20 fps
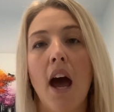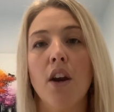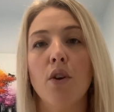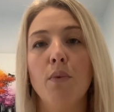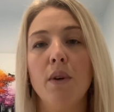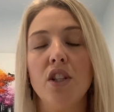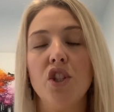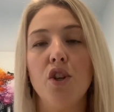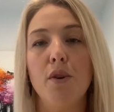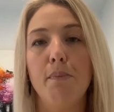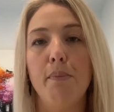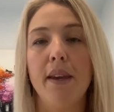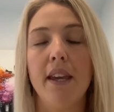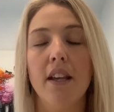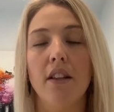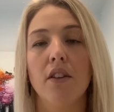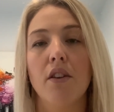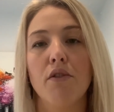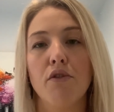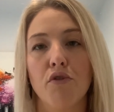which you
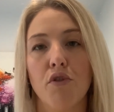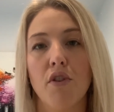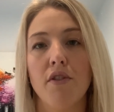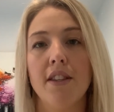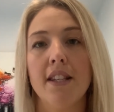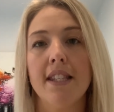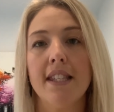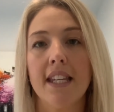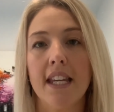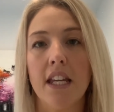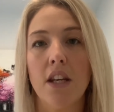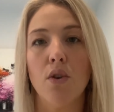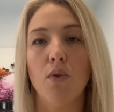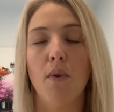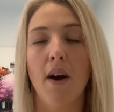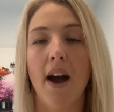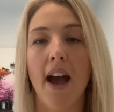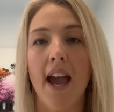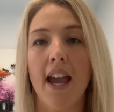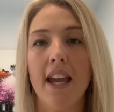peel and throw the skin
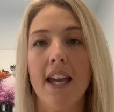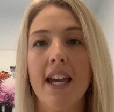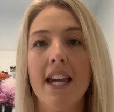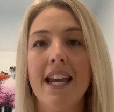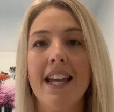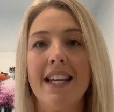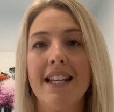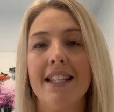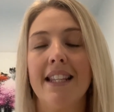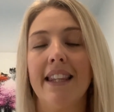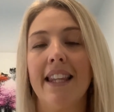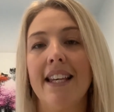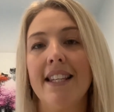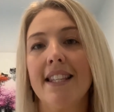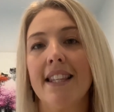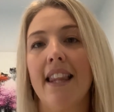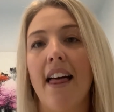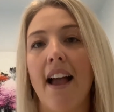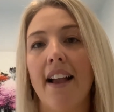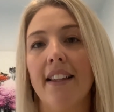away is less
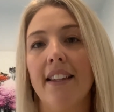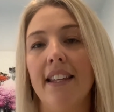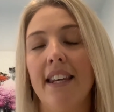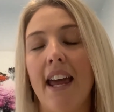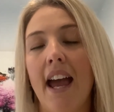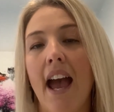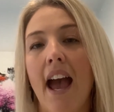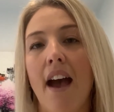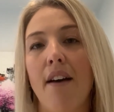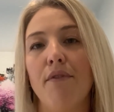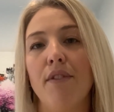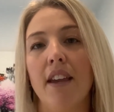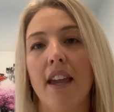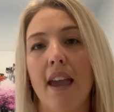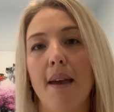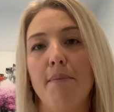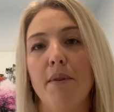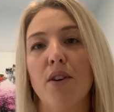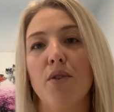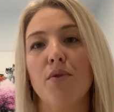likely to have the
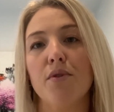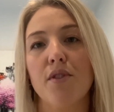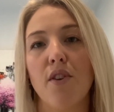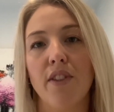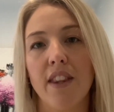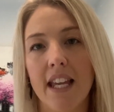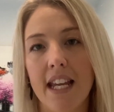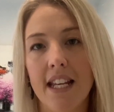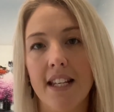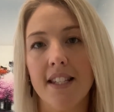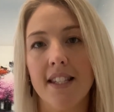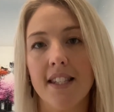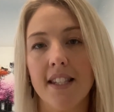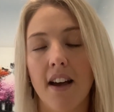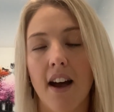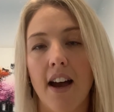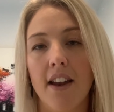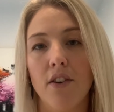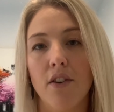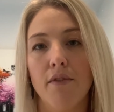chemicals on the
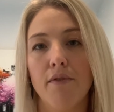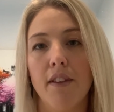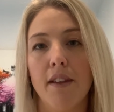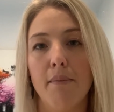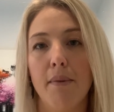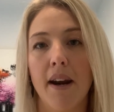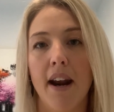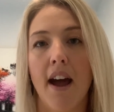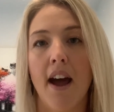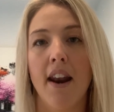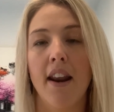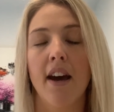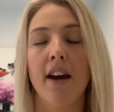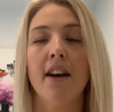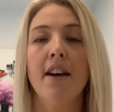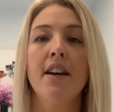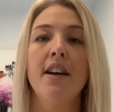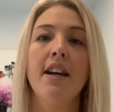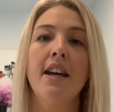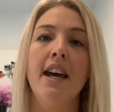inside of the banana
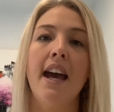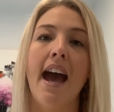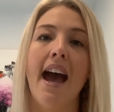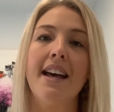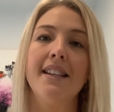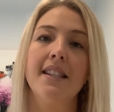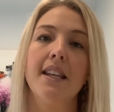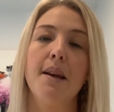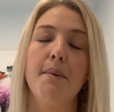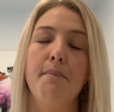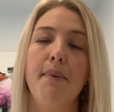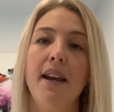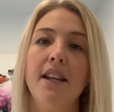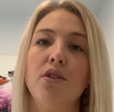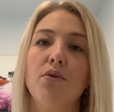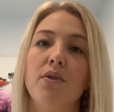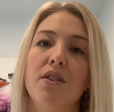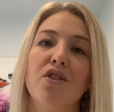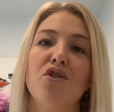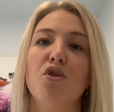as compared
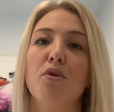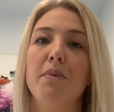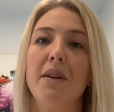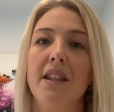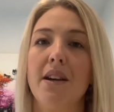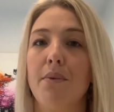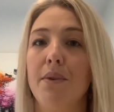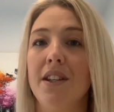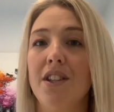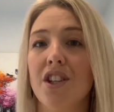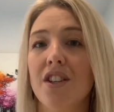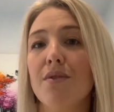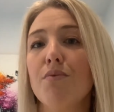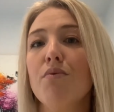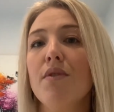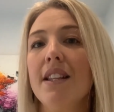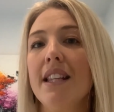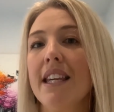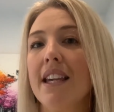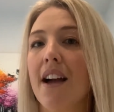to a strawberry that we just
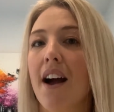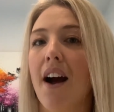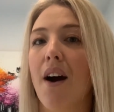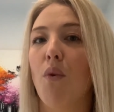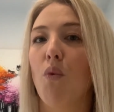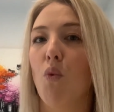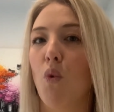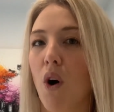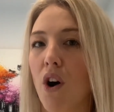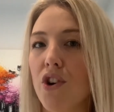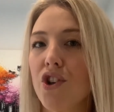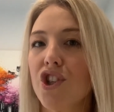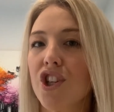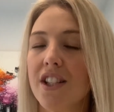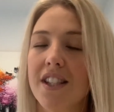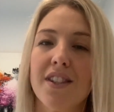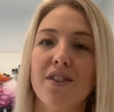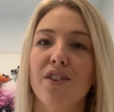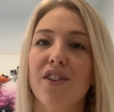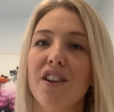really can't wash.
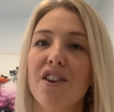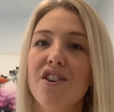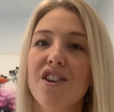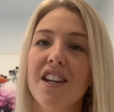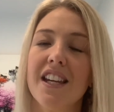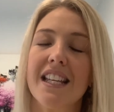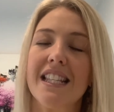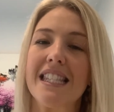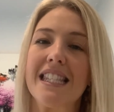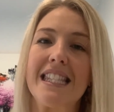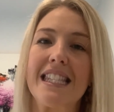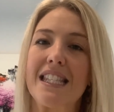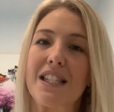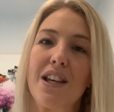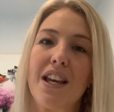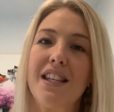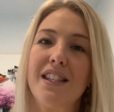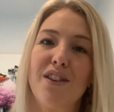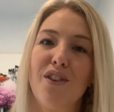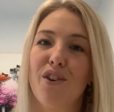It's not that
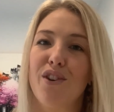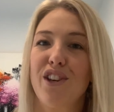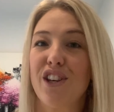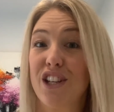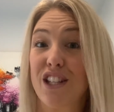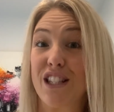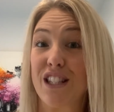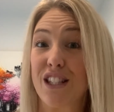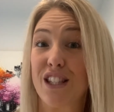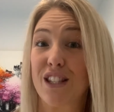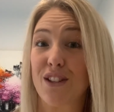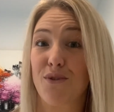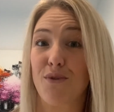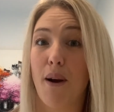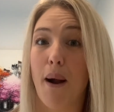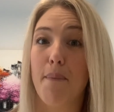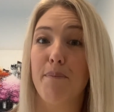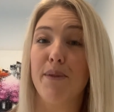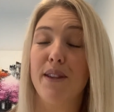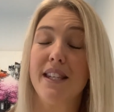as though you can
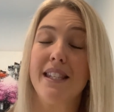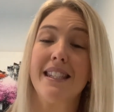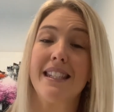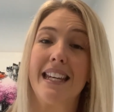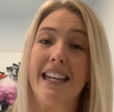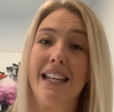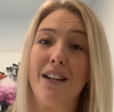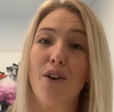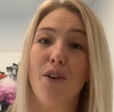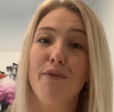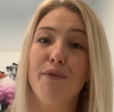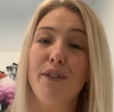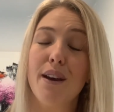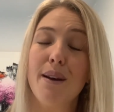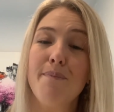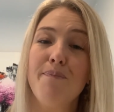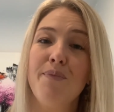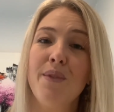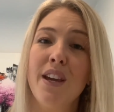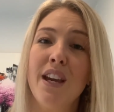scrub the skin off
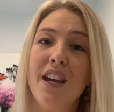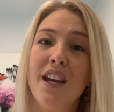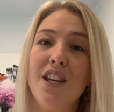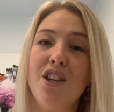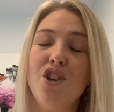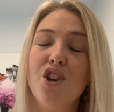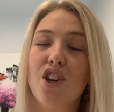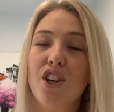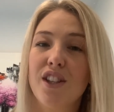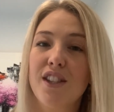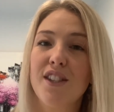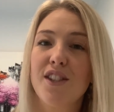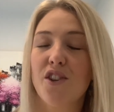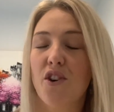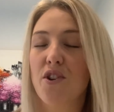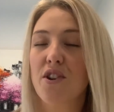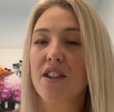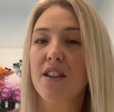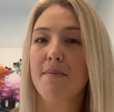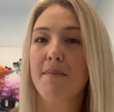them. You can
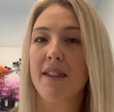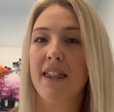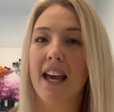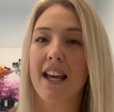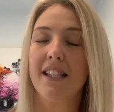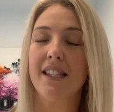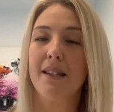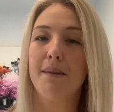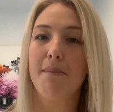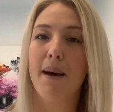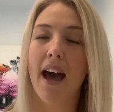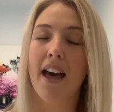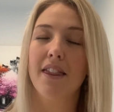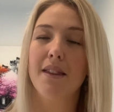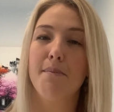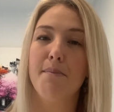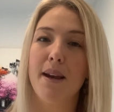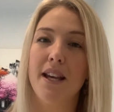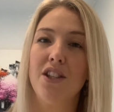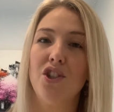soak them, and that's about the
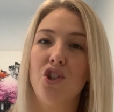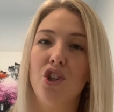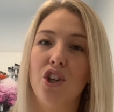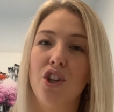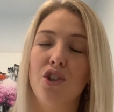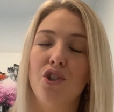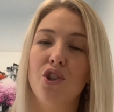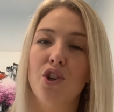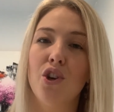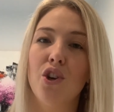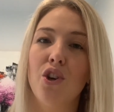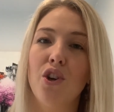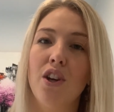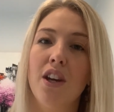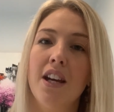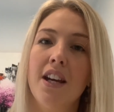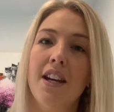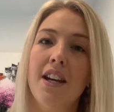best you can do.